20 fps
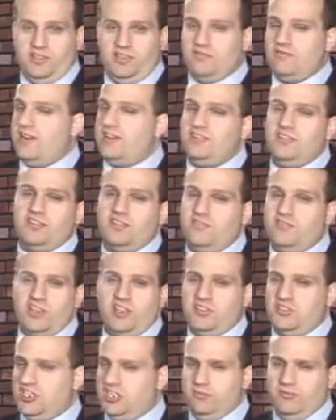The directors of
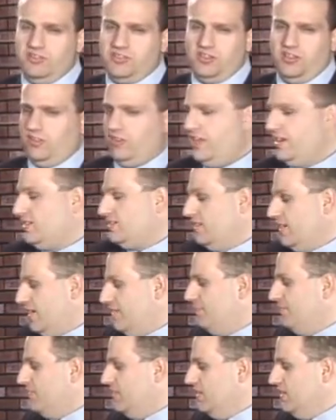chess tournaments don't like
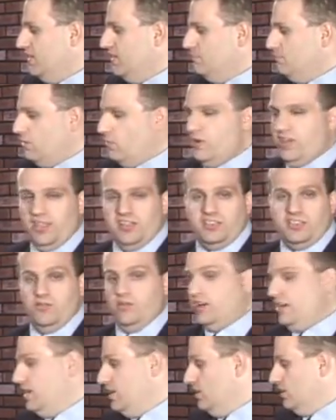that. But we can do
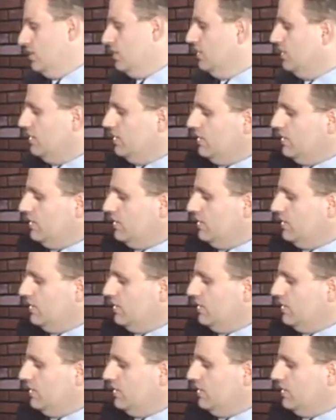it here.